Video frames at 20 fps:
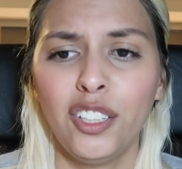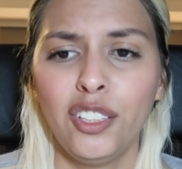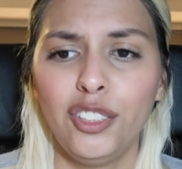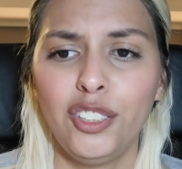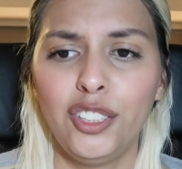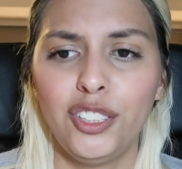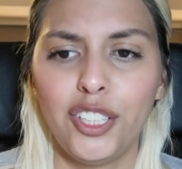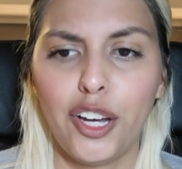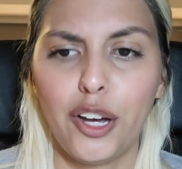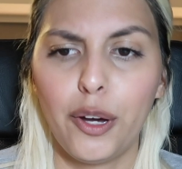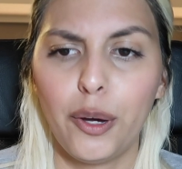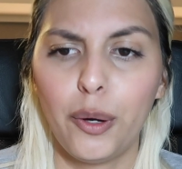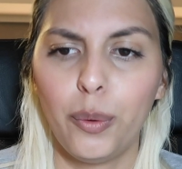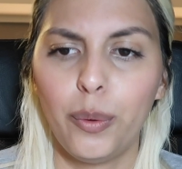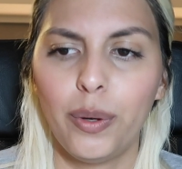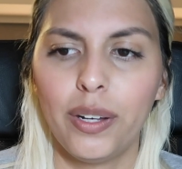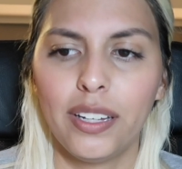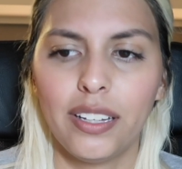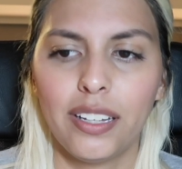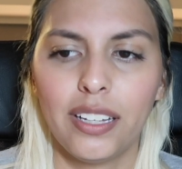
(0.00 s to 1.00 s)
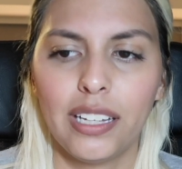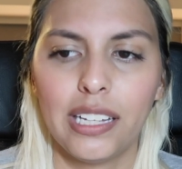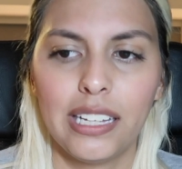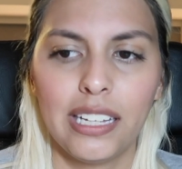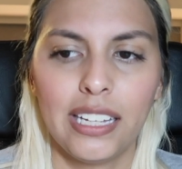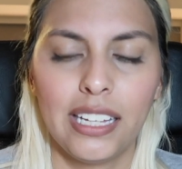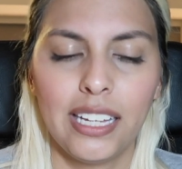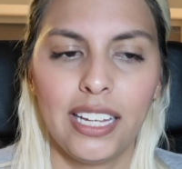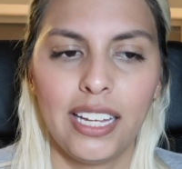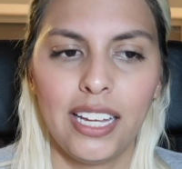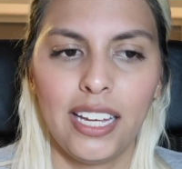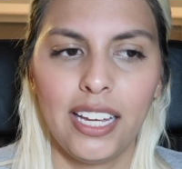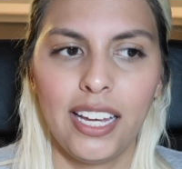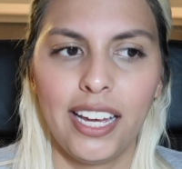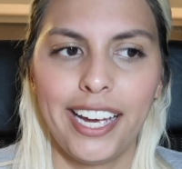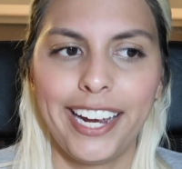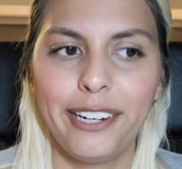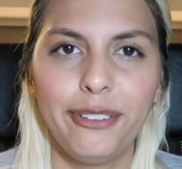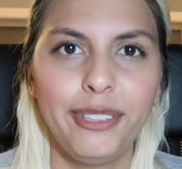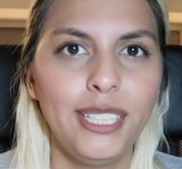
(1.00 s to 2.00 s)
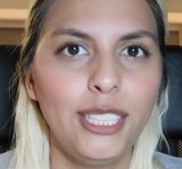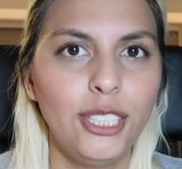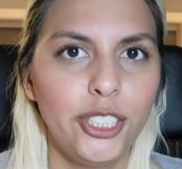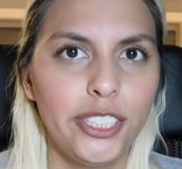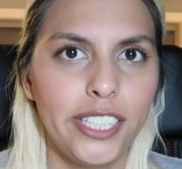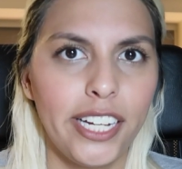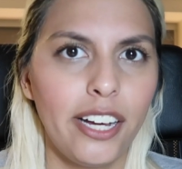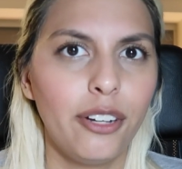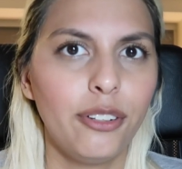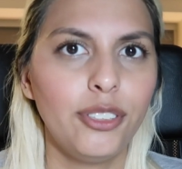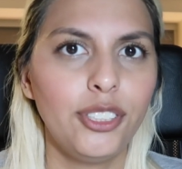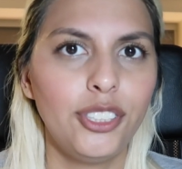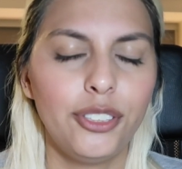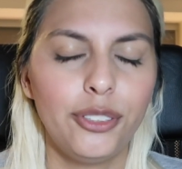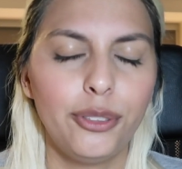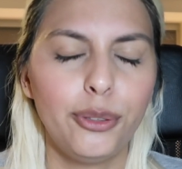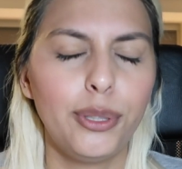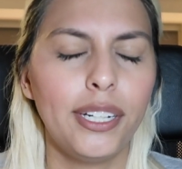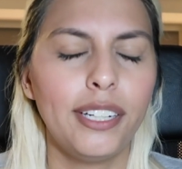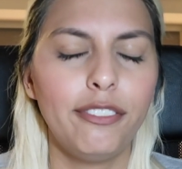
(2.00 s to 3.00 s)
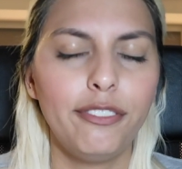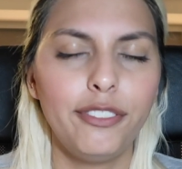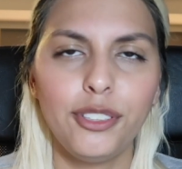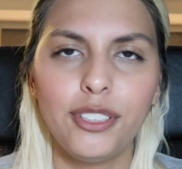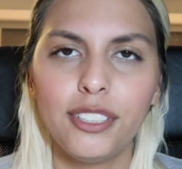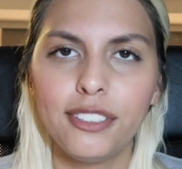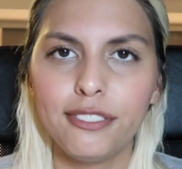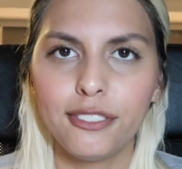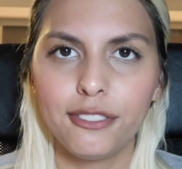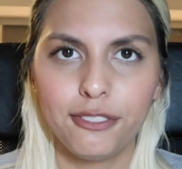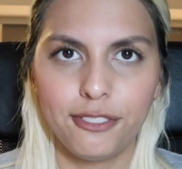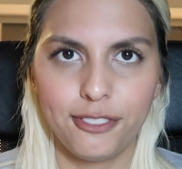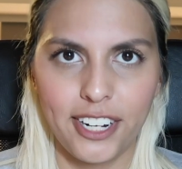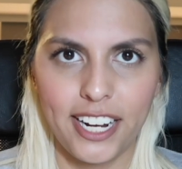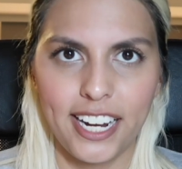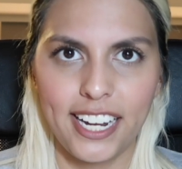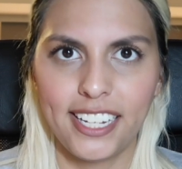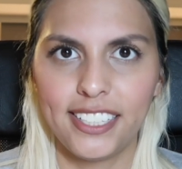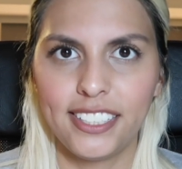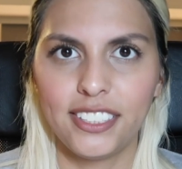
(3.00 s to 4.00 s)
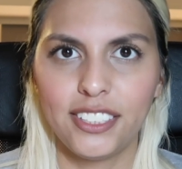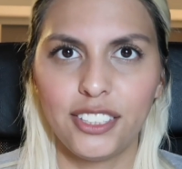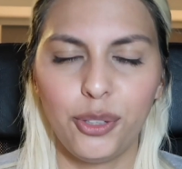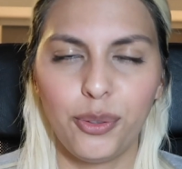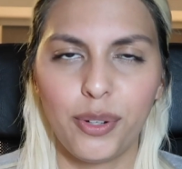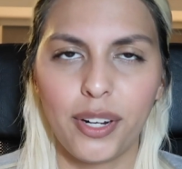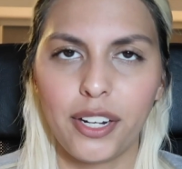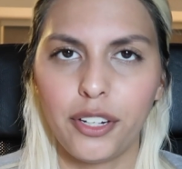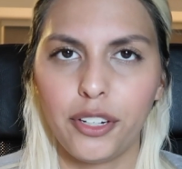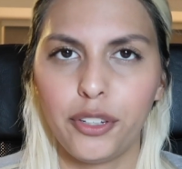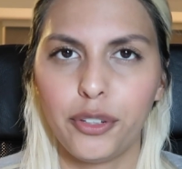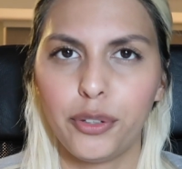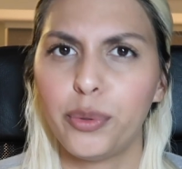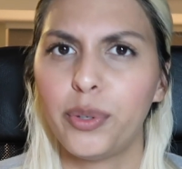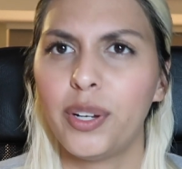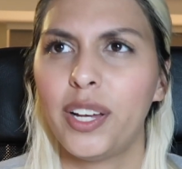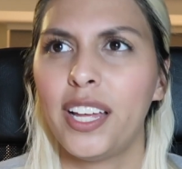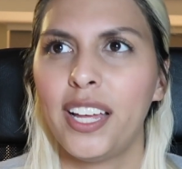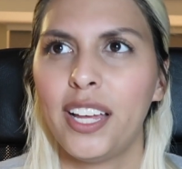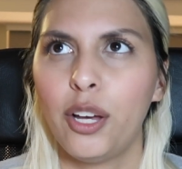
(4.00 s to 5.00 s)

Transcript: So I reached out to a few different friends who I knew